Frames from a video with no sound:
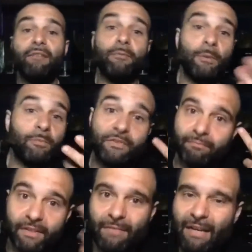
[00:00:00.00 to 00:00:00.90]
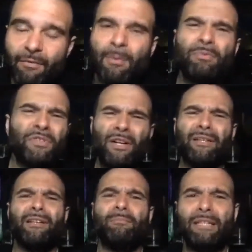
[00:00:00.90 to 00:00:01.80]
I remember
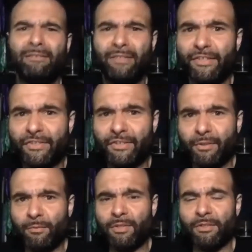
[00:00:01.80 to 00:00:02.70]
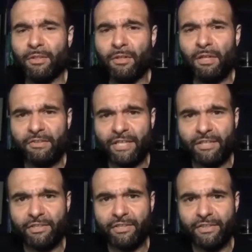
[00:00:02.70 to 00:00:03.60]
talking about this during one of the calls,
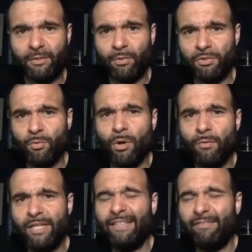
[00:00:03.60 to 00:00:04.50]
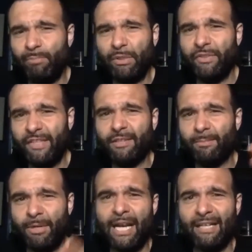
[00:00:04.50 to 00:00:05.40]
actually. It's like, well, you already have built in the
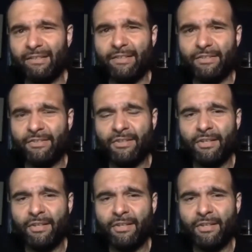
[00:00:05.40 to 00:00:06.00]
practice.